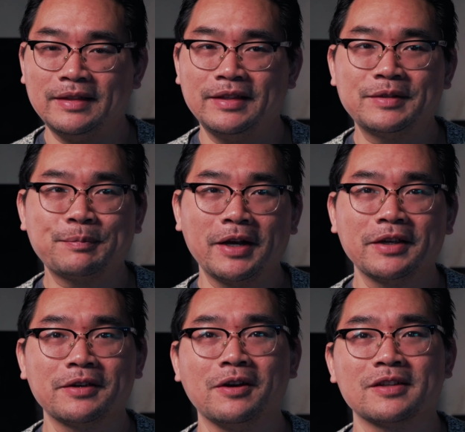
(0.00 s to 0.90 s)
it's probably
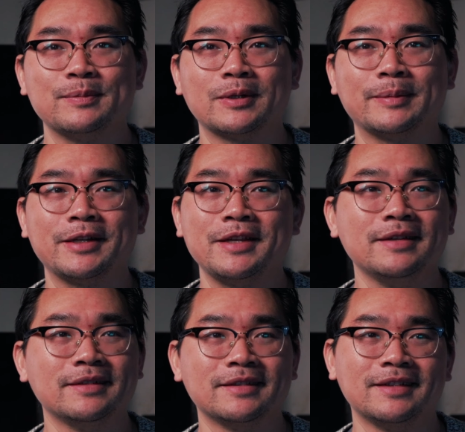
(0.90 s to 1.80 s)
going to cost more money.
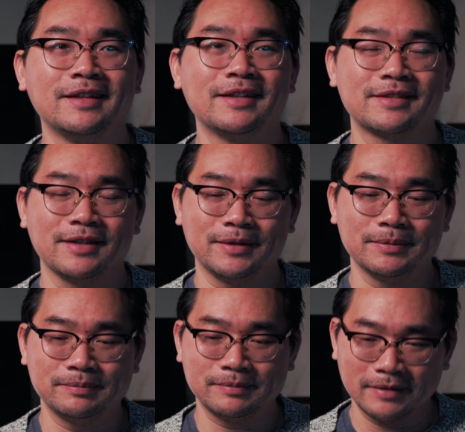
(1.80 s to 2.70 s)
So
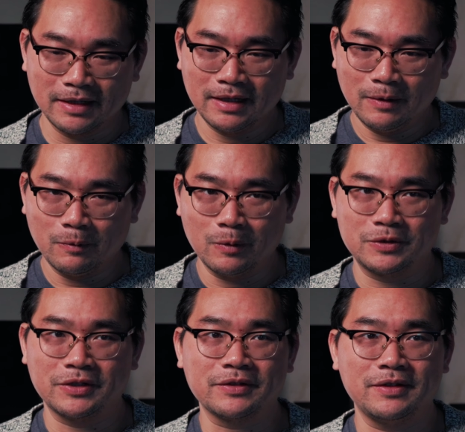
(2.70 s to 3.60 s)
we'll
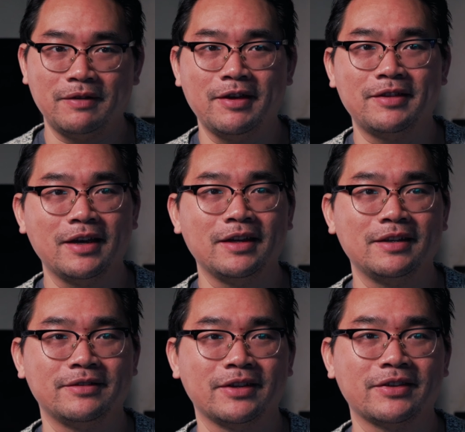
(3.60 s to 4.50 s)
just leave it at that
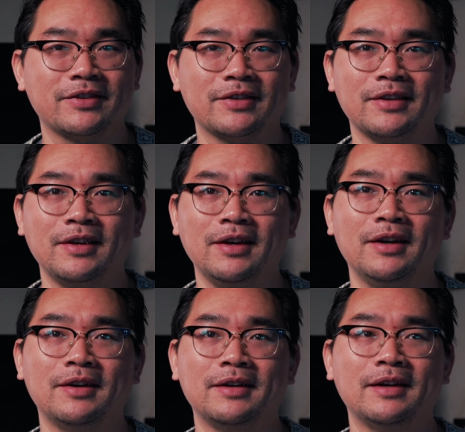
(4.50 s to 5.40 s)
and
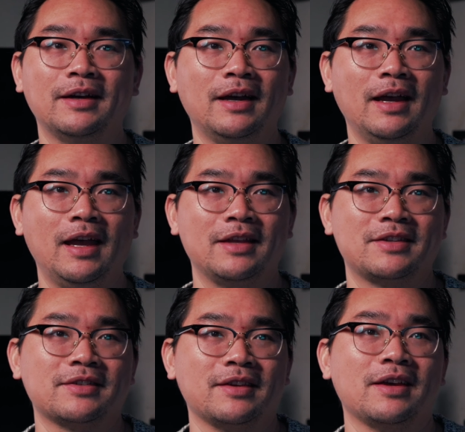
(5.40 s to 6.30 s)

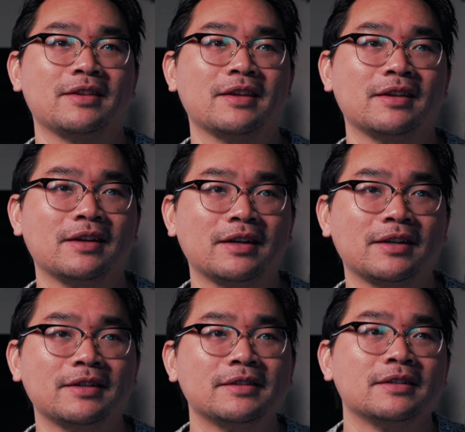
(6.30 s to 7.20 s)
just say
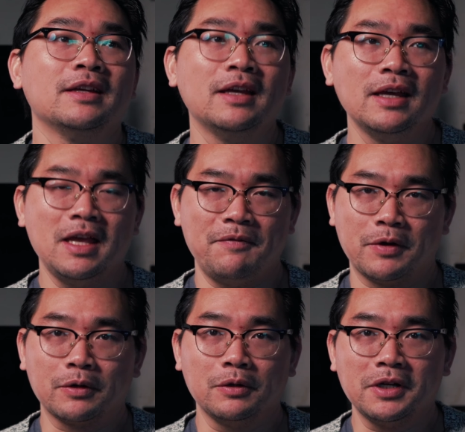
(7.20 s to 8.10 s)
that if
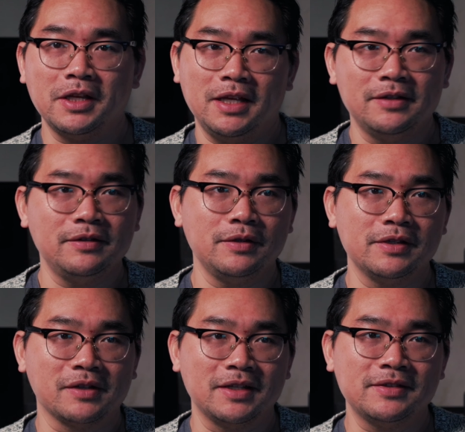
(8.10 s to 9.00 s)
you're looking into
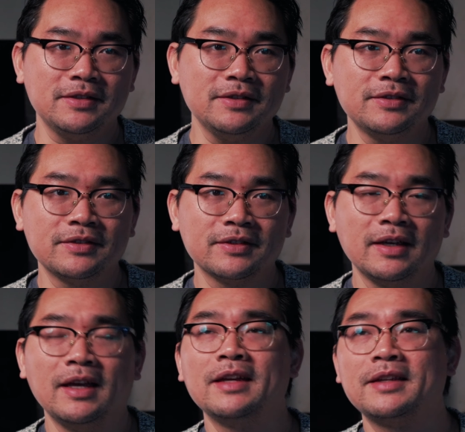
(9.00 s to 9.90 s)
these lenses,
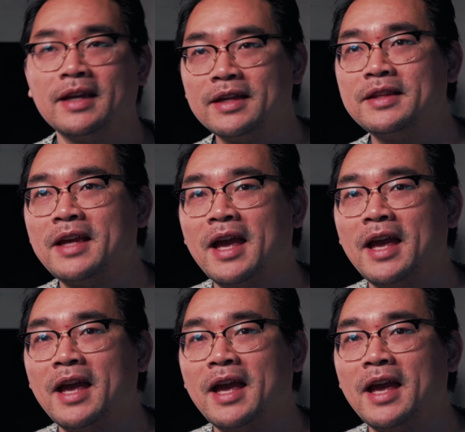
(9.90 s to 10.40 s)
yeah, they